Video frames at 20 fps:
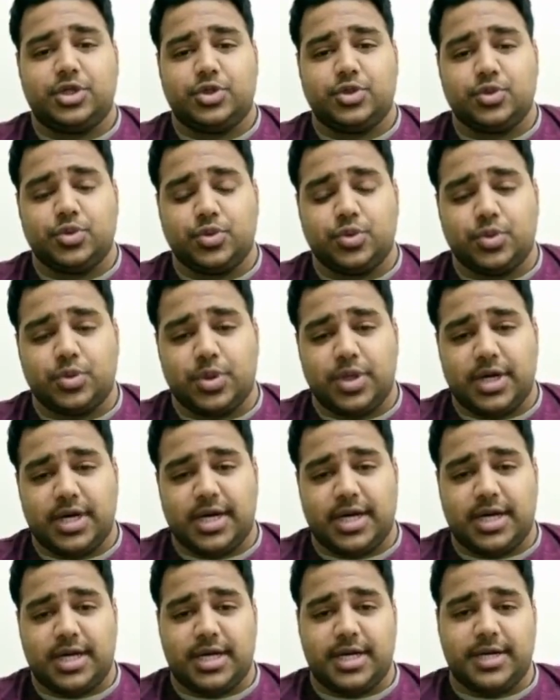to
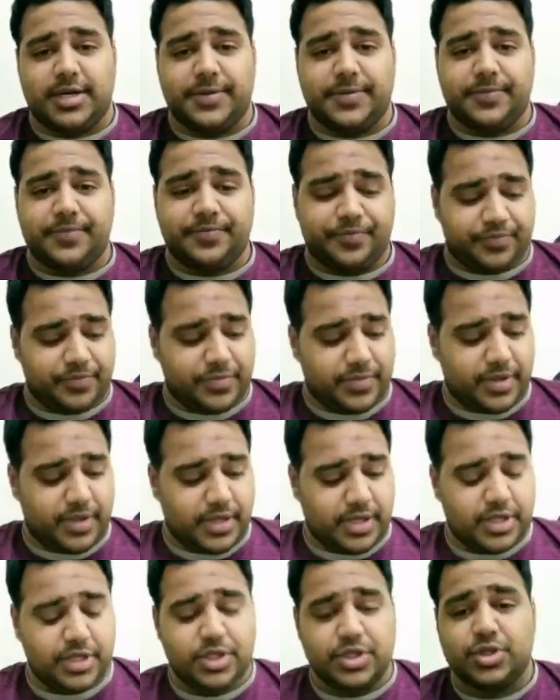um,
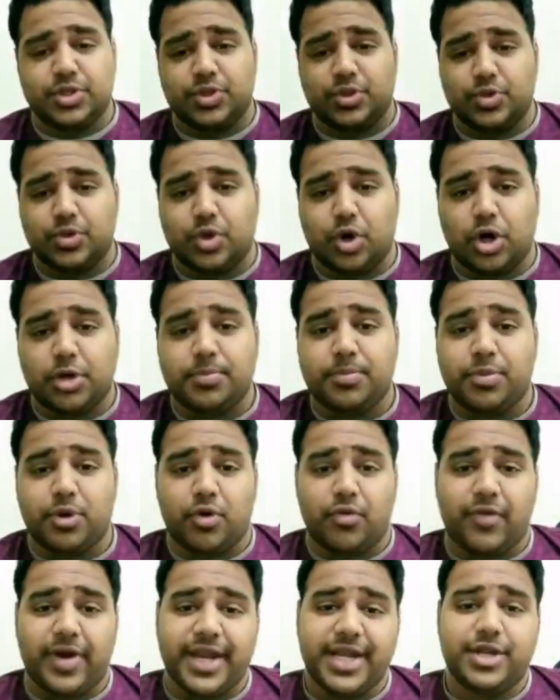to not
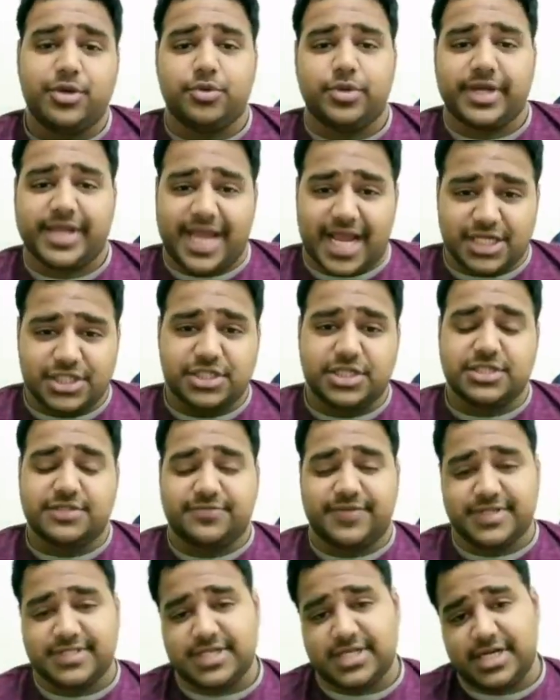provide you the cashless
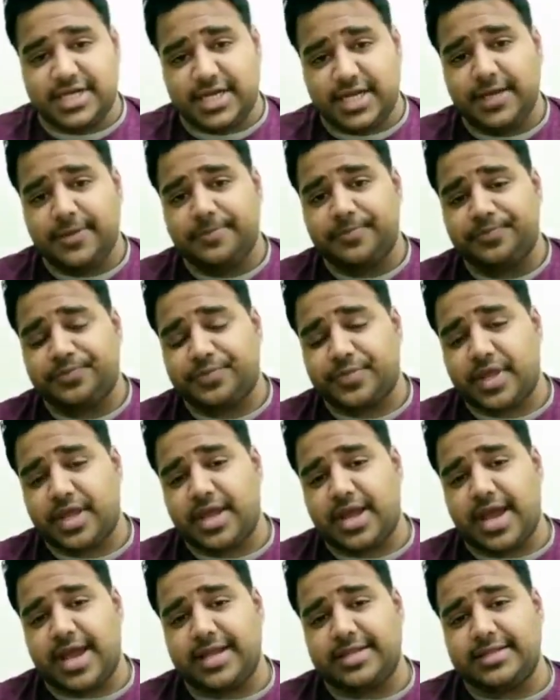facility,
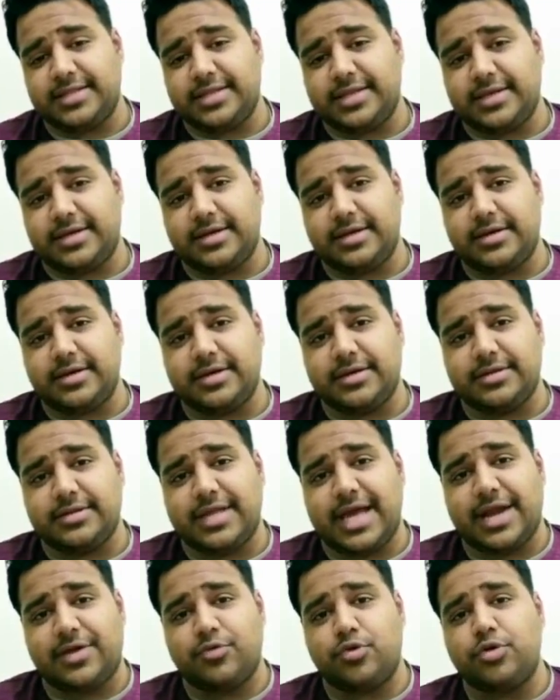and
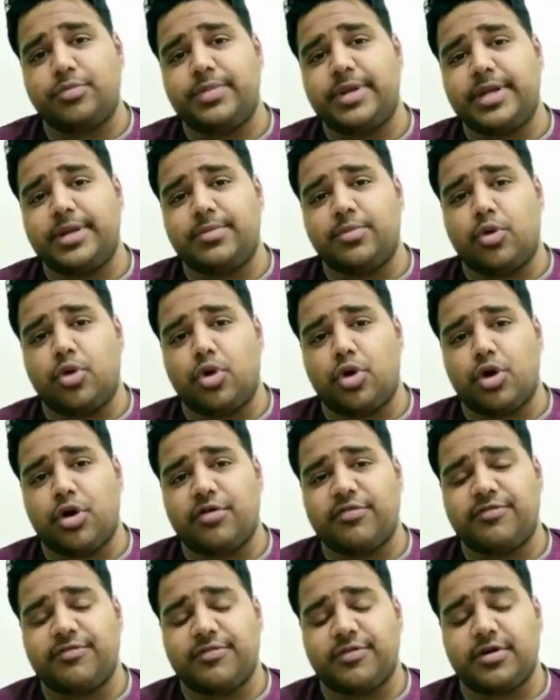that would be more
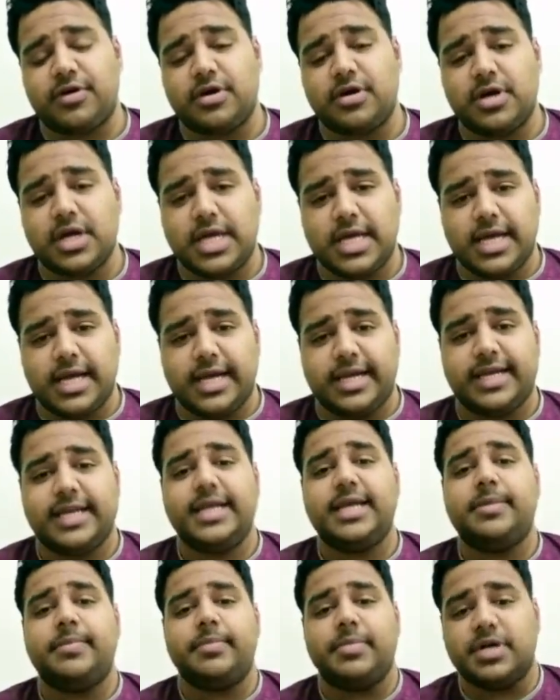of a
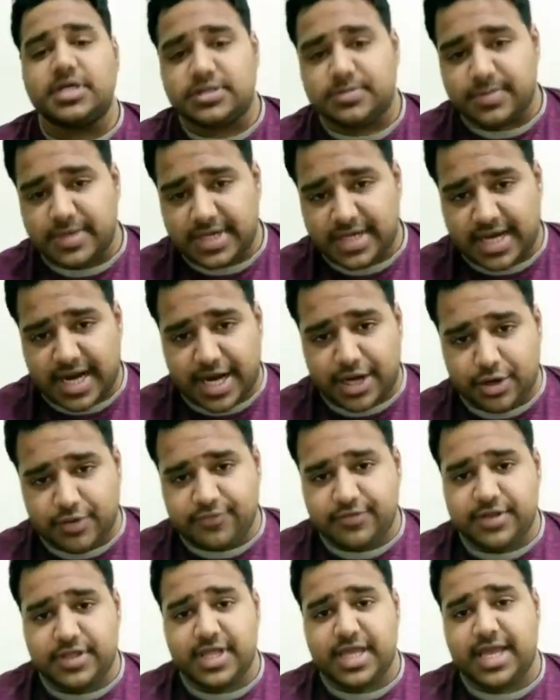reimbursement kind
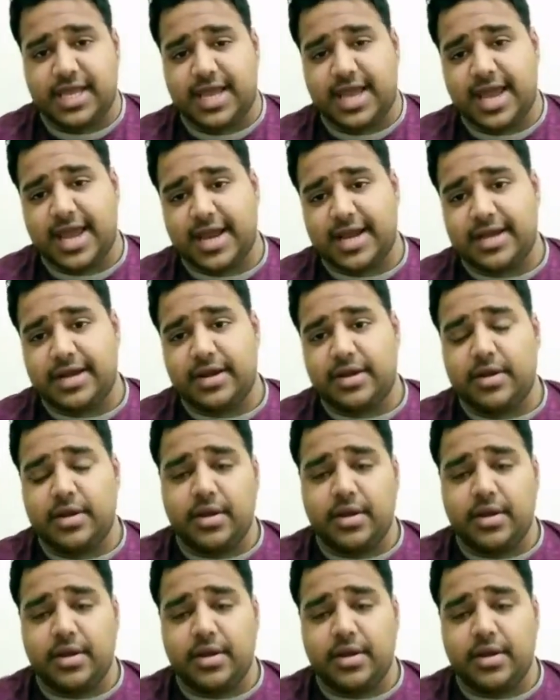of a thing, and